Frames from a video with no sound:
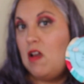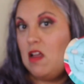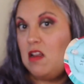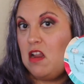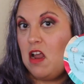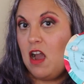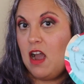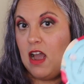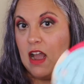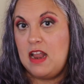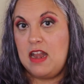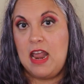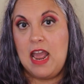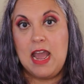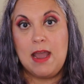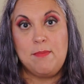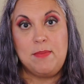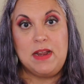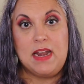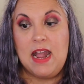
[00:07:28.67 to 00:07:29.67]
Not
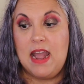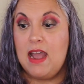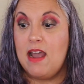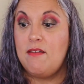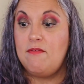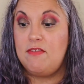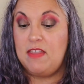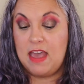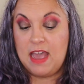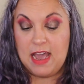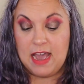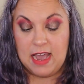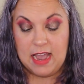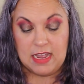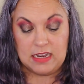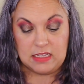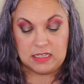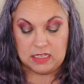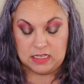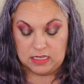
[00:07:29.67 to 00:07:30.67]
unhappy to have
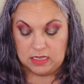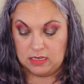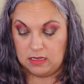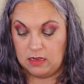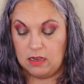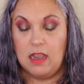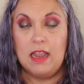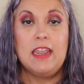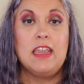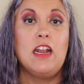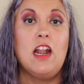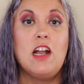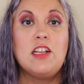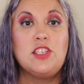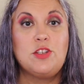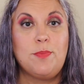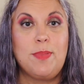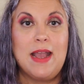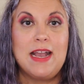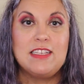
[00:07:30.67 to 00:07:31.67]
that. I can
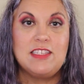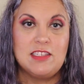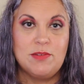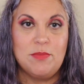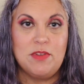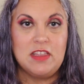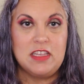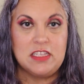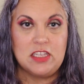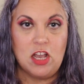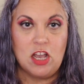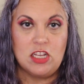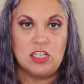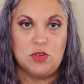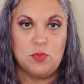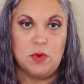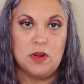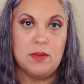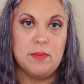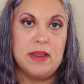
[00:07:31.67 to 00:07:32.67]
also pass some of these on
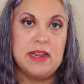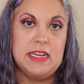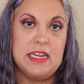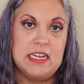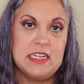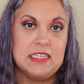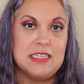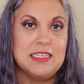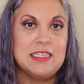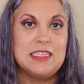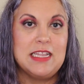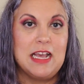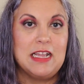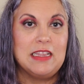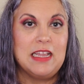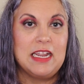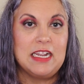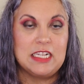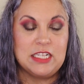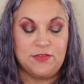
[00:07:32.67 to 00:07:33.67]
to one of my nieces that
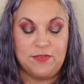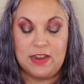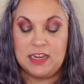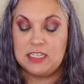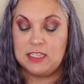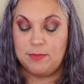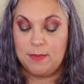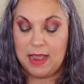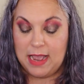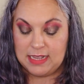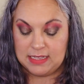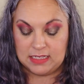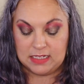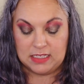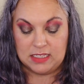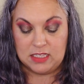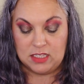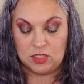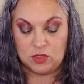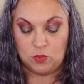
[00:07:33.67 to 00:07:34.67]
likes face
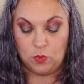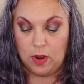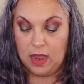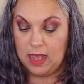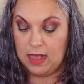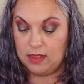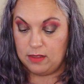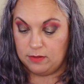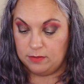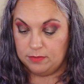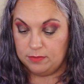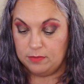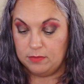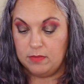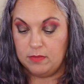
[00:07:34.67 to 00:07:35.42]
masks as well.